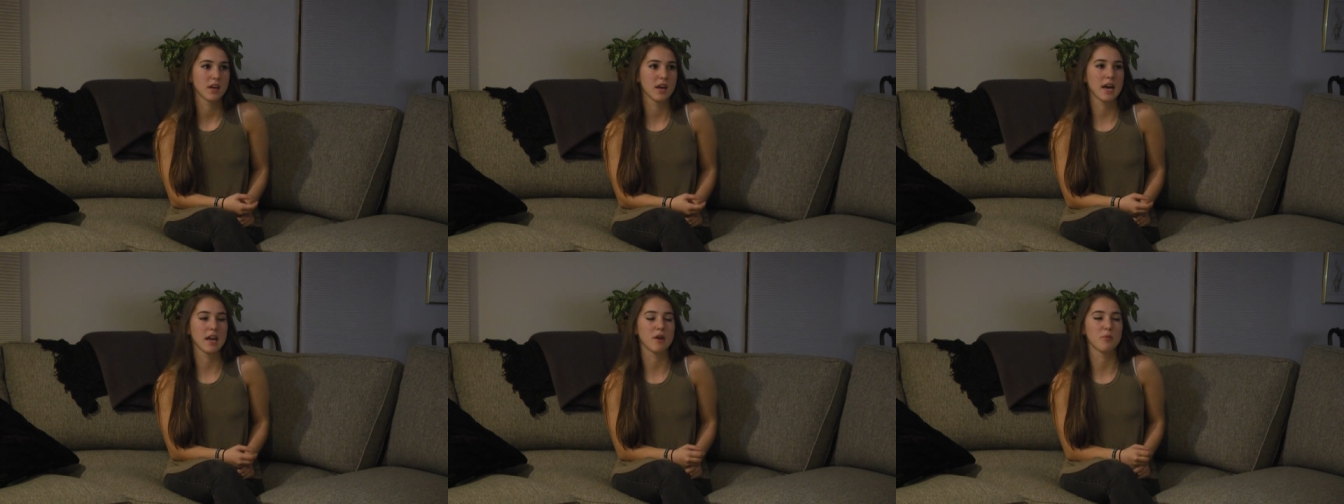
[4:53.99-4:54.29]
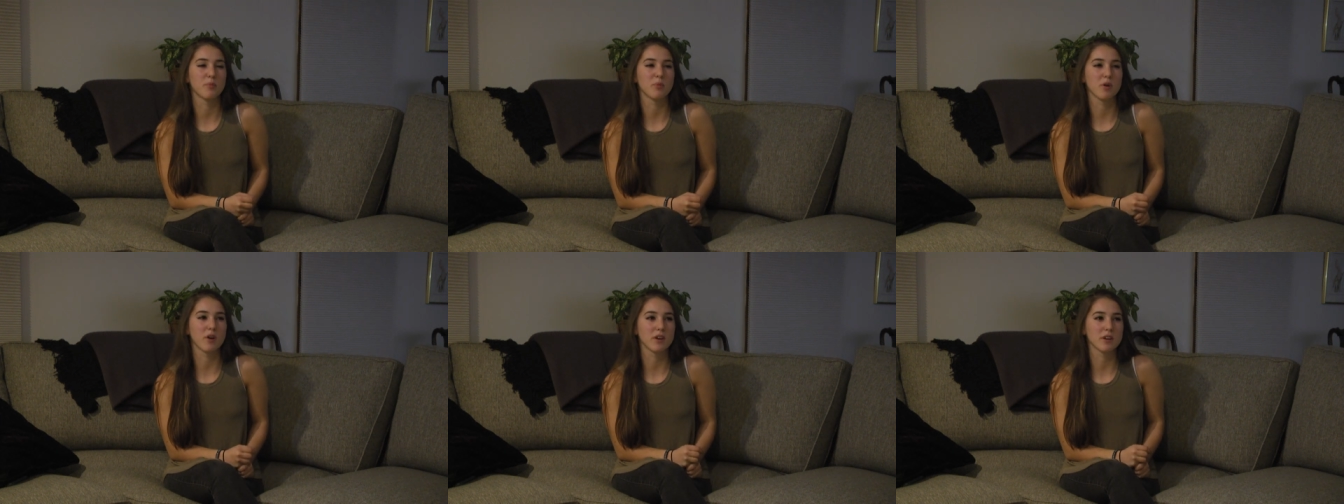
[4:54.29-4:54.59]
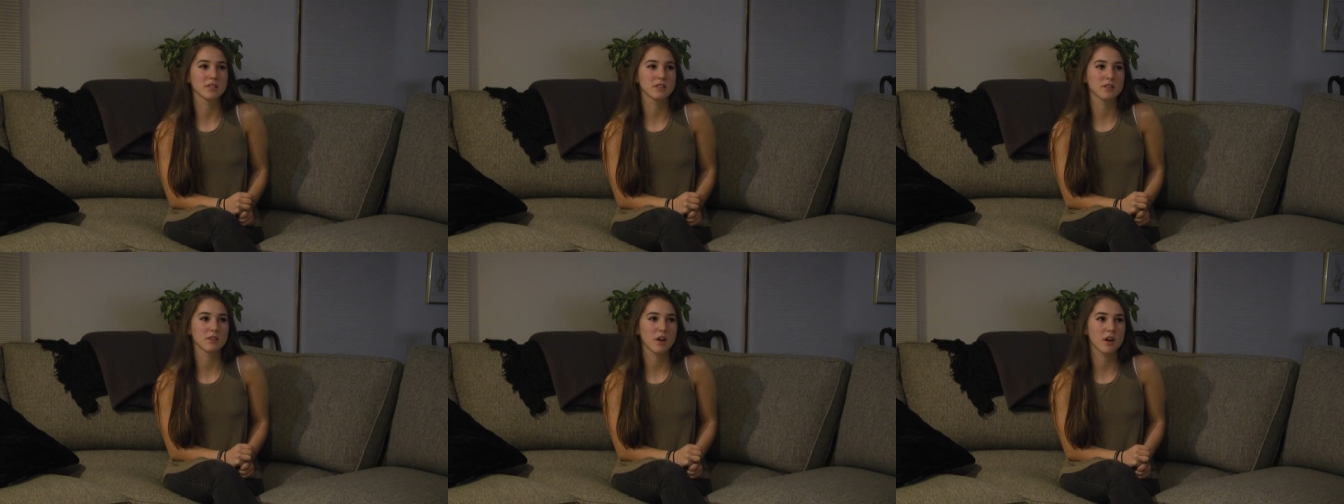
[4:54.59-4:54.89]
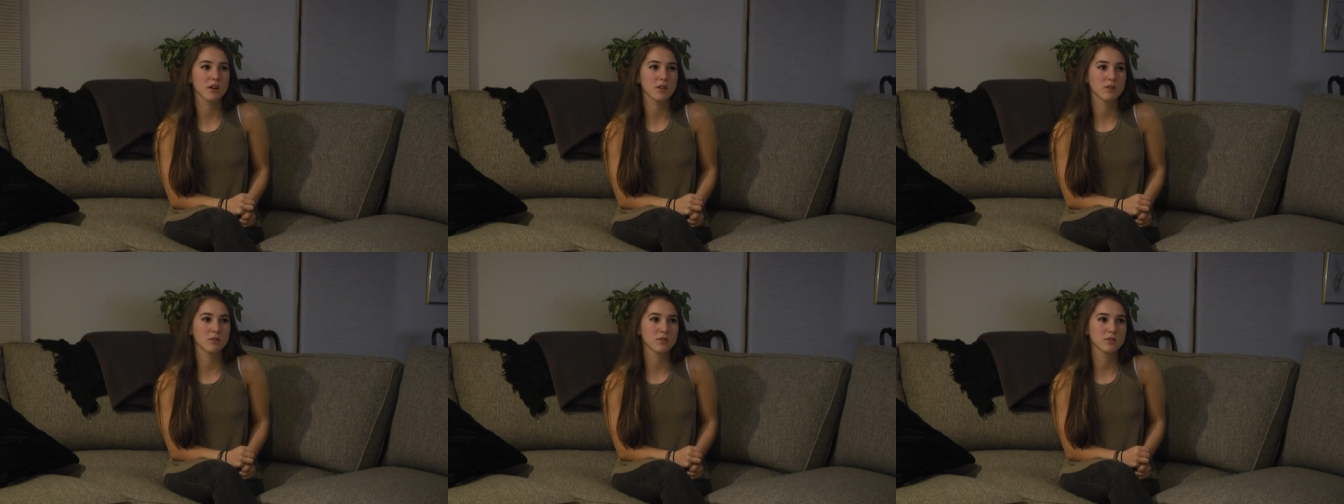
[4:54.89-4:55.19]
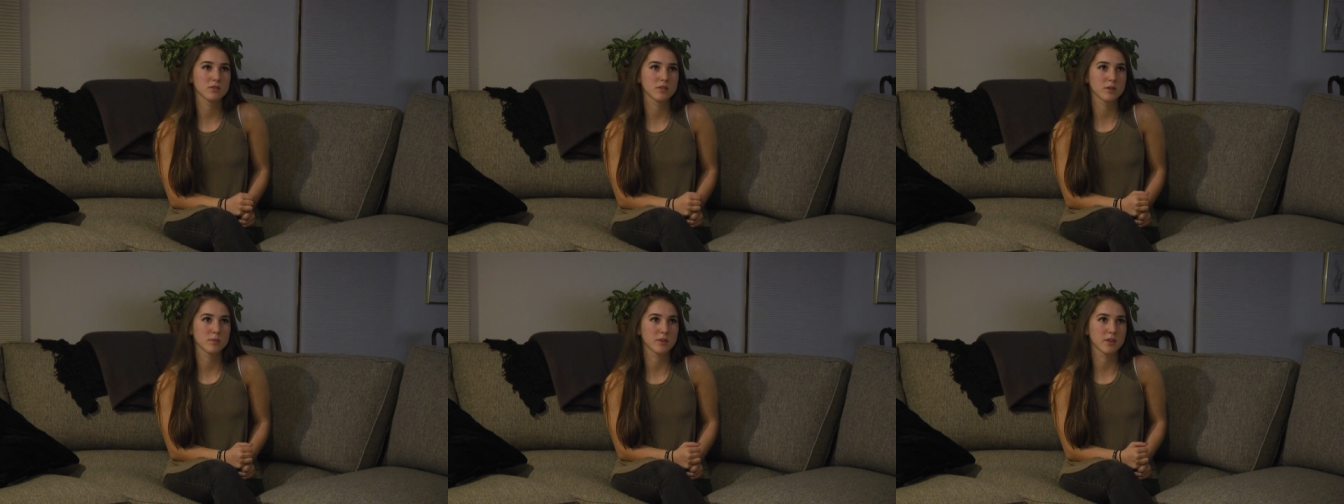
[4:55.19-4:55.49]
and it brought us a lot
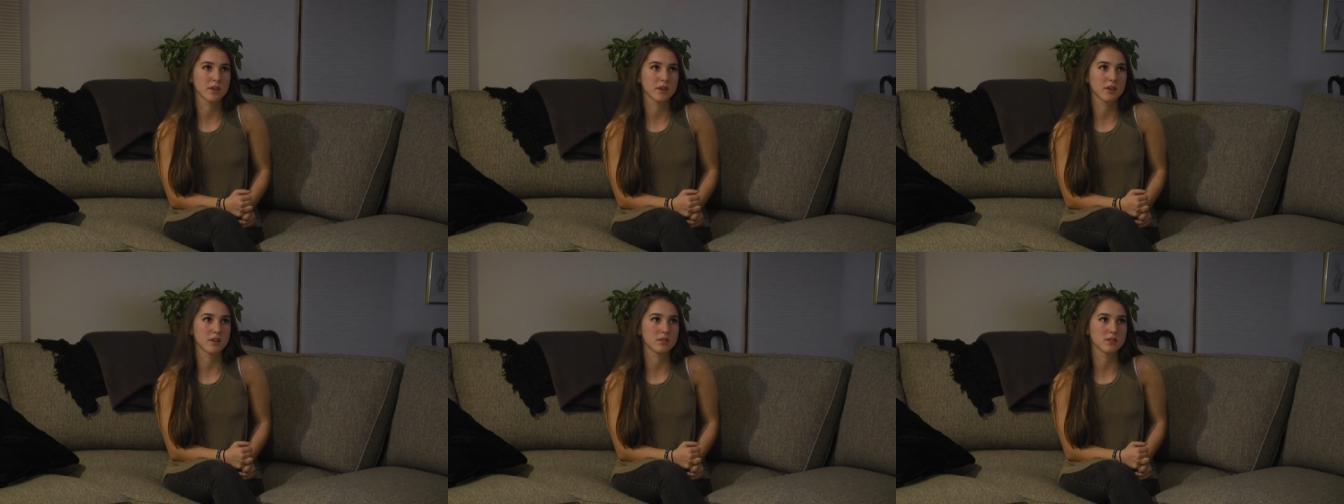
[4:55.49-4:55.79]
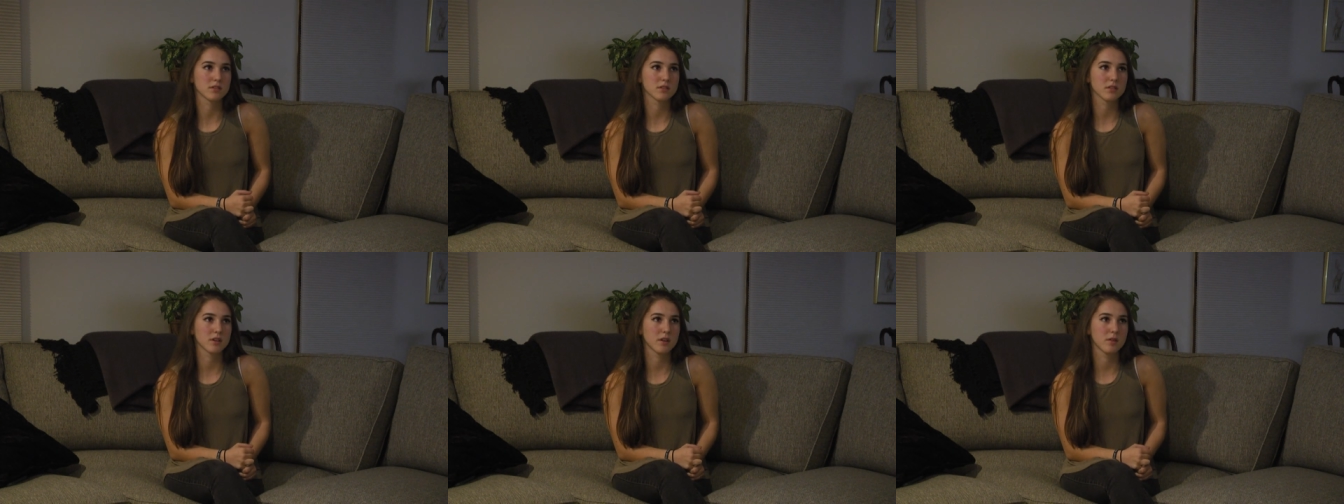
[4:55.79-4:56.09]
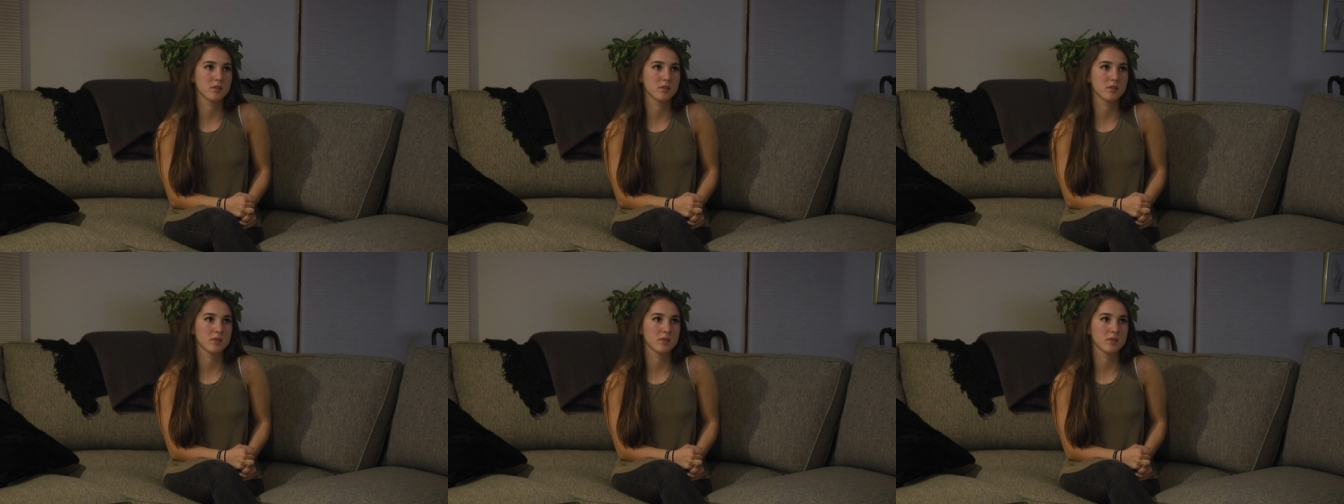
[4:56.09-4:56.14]
closer because